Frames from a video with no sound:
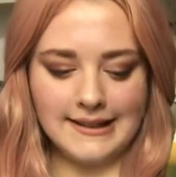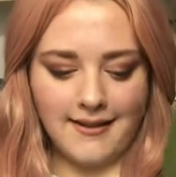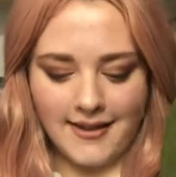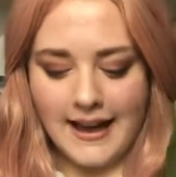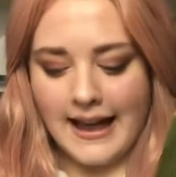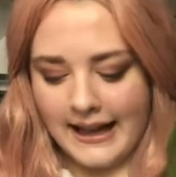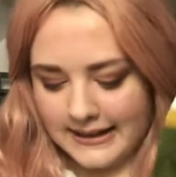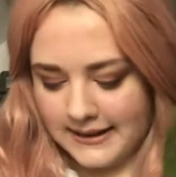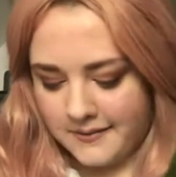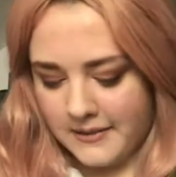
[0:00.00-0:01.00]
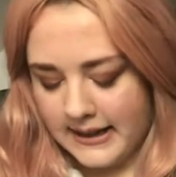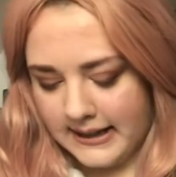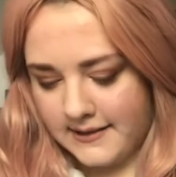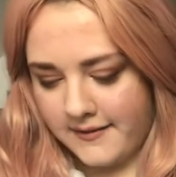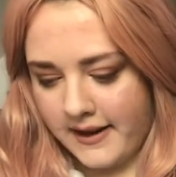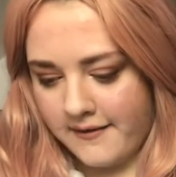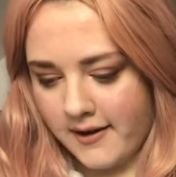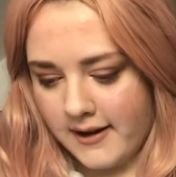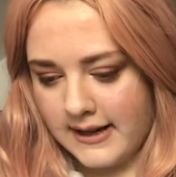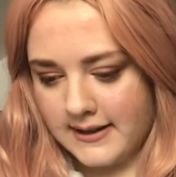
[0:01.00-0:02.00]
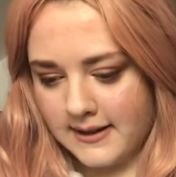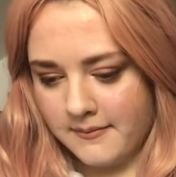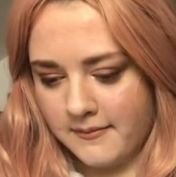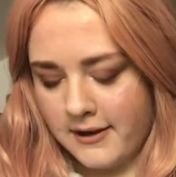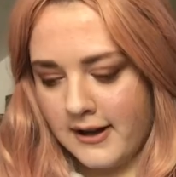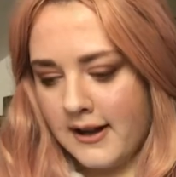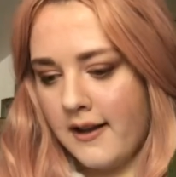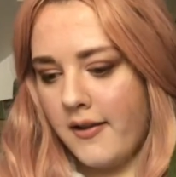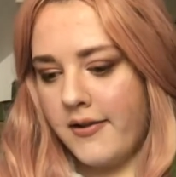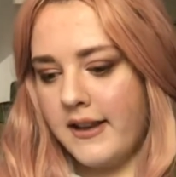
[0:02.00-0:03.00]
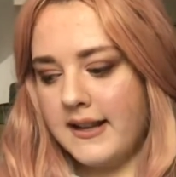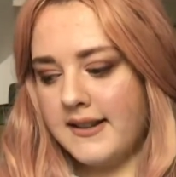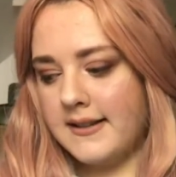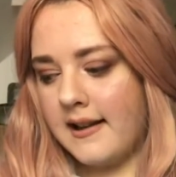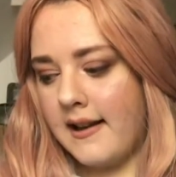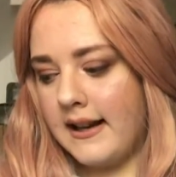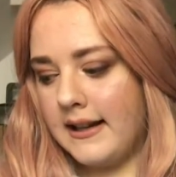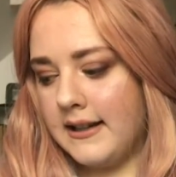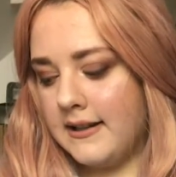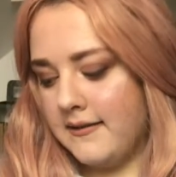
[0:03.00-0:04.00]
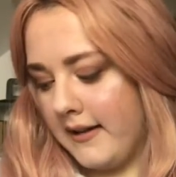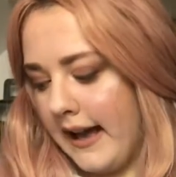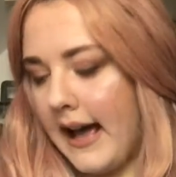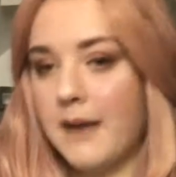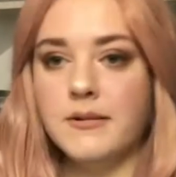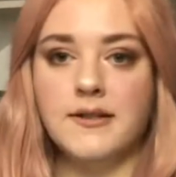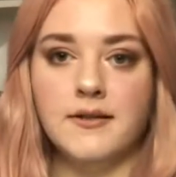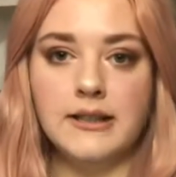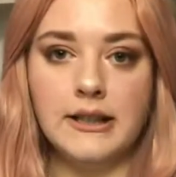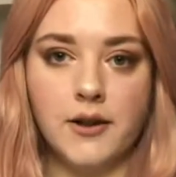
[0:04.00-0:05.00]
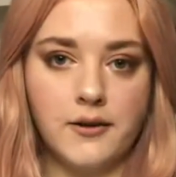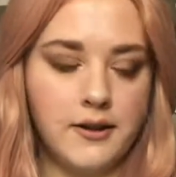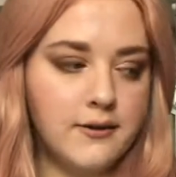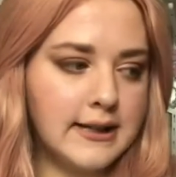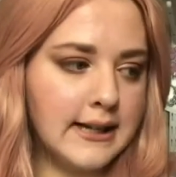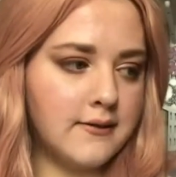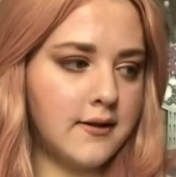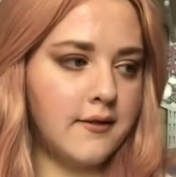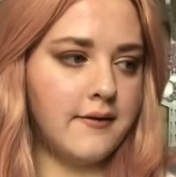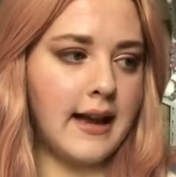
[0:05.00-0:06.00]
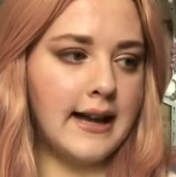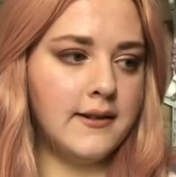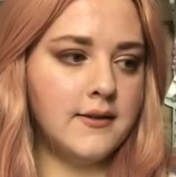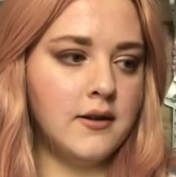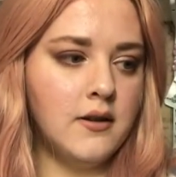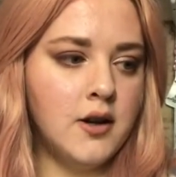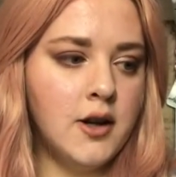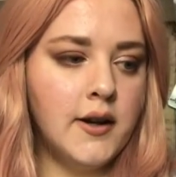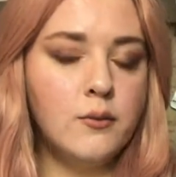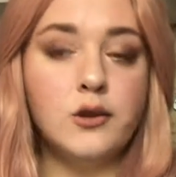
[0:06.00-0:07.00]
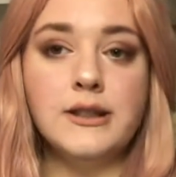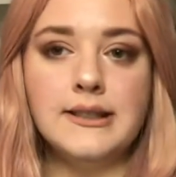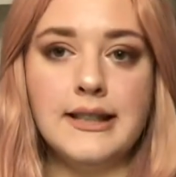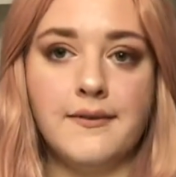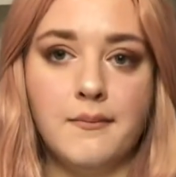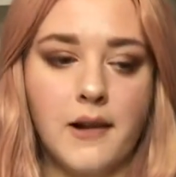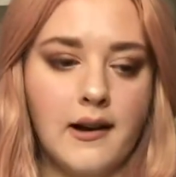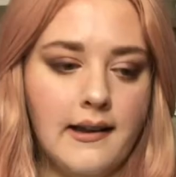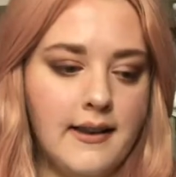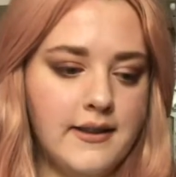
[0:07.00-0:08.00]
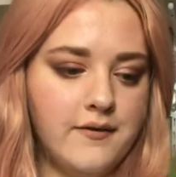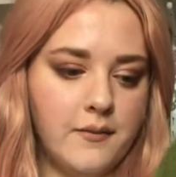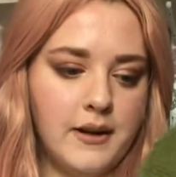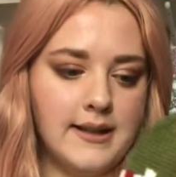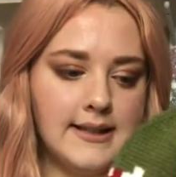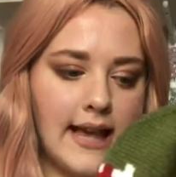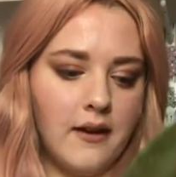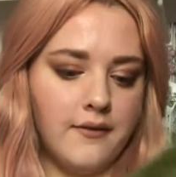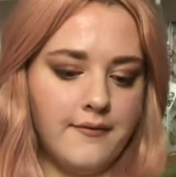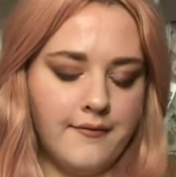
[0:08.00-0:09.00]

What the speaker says: The hat is my least favourite item. This I can get absolutely no use out of and wouldn't even buy this for myself.